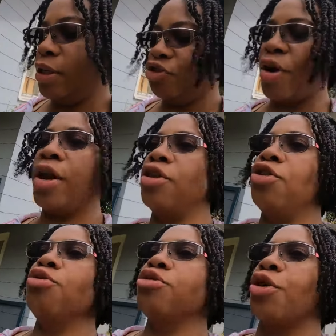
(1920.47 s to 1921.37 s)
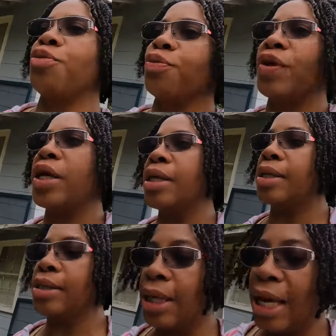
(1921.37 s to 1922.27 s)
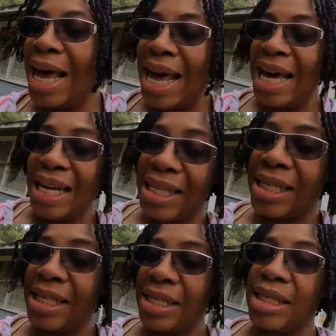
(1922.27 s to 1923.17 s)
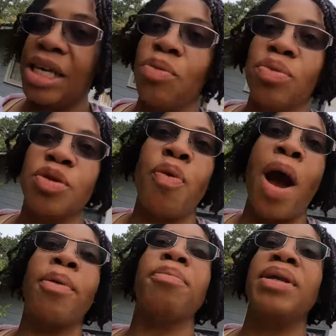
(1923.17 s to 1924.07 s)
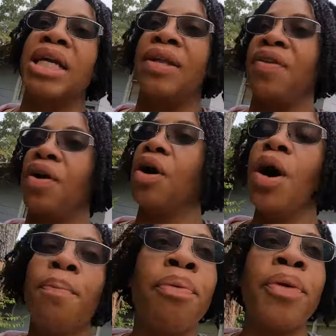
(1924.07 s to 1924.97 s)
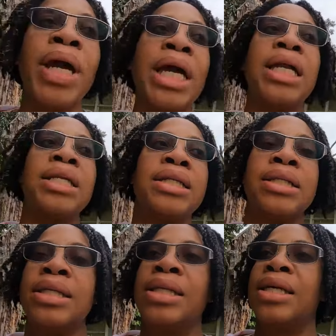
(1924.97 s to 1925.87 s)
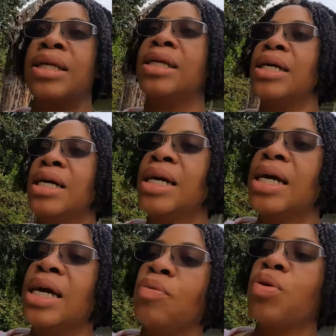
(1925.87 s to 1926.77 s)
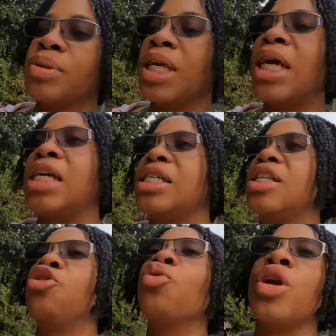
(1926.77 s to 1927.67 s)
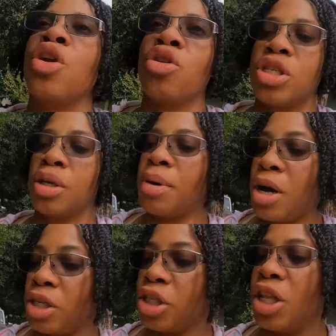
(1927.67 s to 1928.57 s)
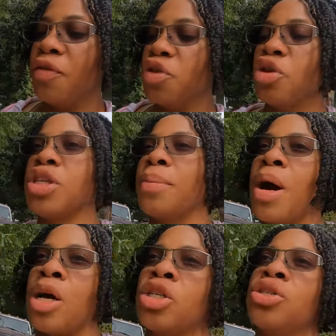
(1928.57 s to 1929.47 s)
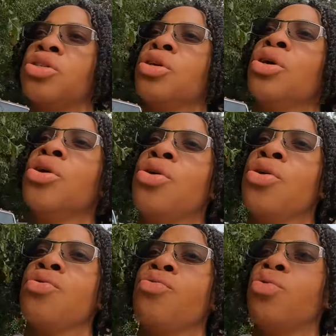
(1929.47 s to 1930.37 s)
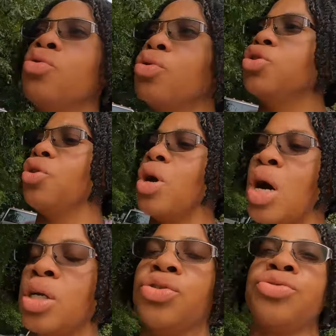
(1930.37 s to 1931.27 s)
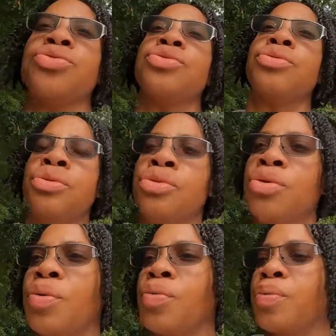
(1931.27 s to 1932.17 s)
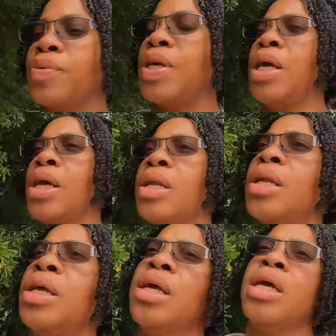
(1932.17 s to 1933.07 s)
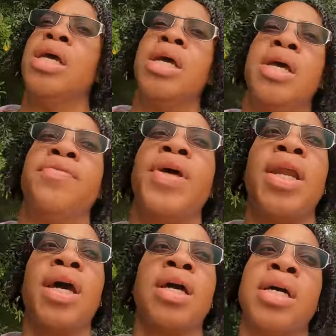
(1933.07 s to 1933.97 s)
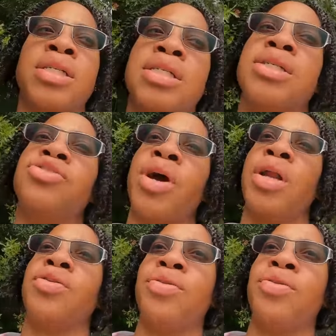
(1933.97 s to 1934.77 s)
trying to do certain things. It's it was probably in their upbringing. What I'm saying is they're doing it on a subconscious level. Your subconscious rules your conscious. You get what I'm saying? They're not consciously trying to do